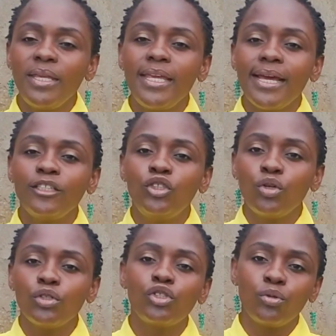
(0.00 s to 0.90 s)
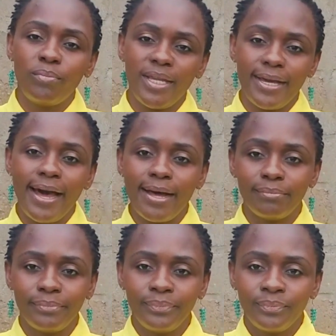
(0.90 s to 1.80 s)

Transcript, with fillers: here chose to become.